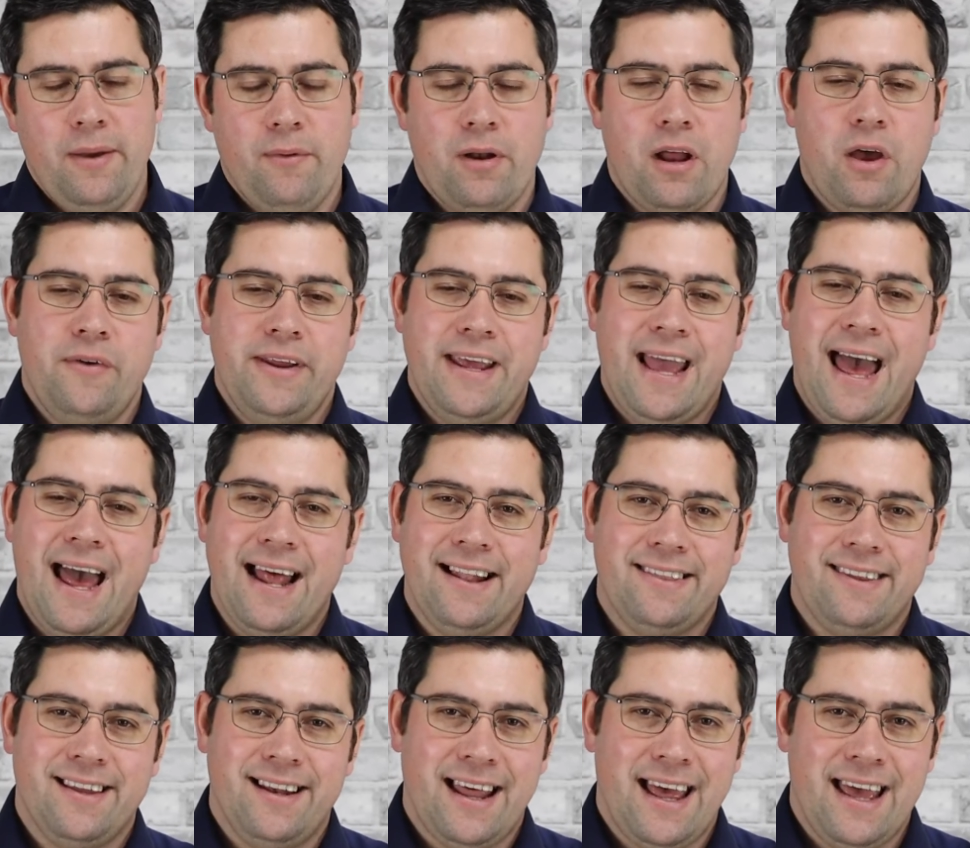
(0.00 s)
It will only
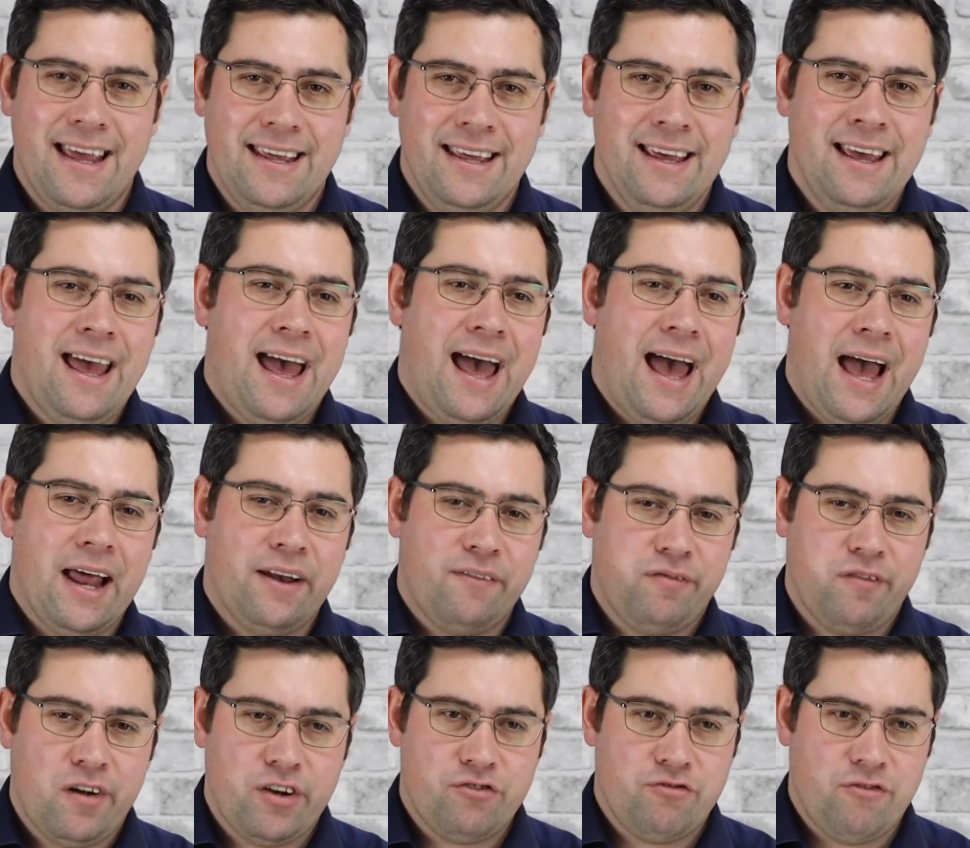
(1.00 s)
add delay, add
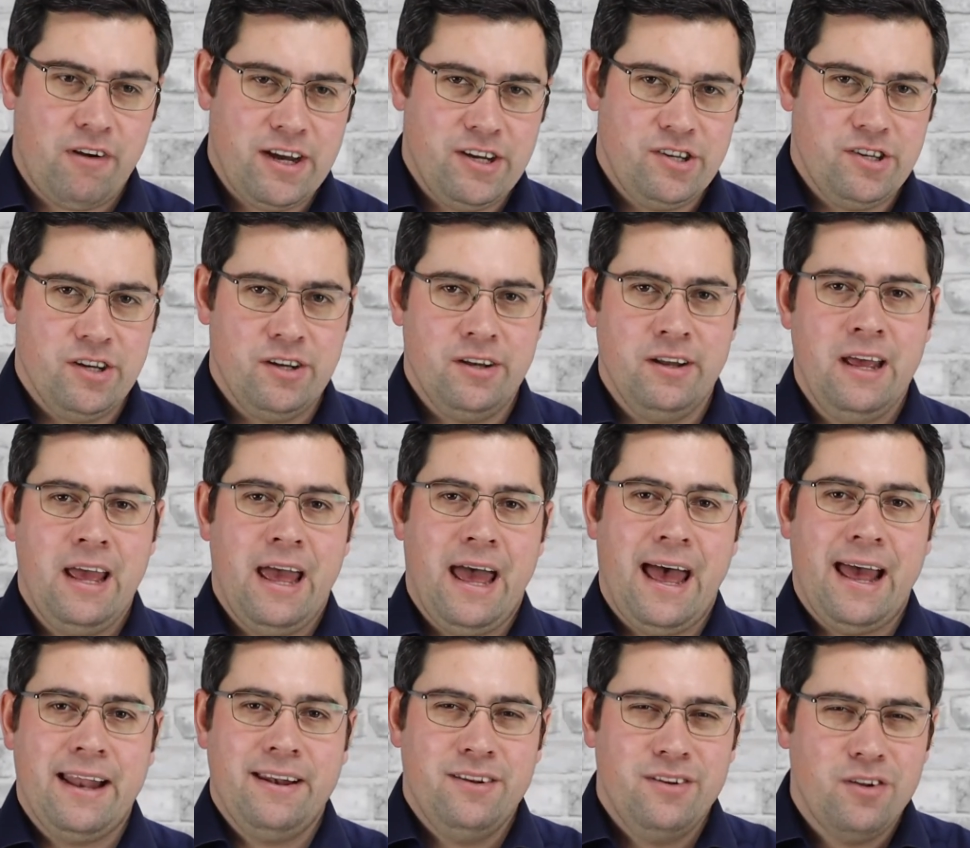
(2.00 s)
frustration,
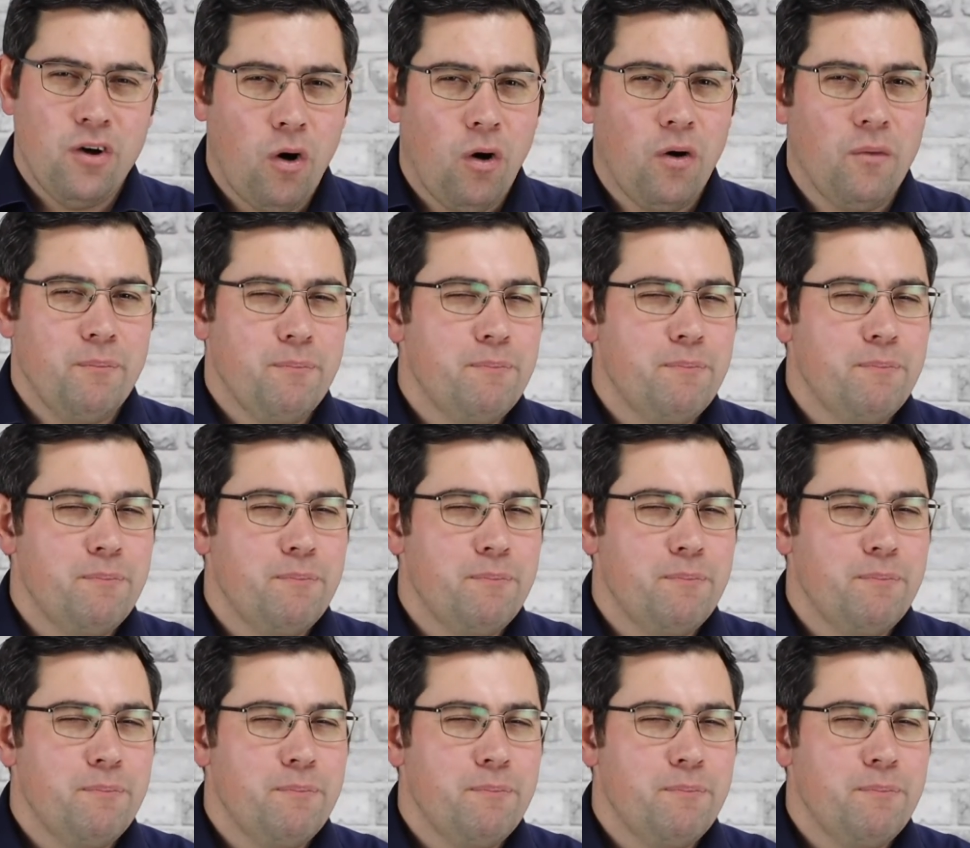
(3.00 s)
and not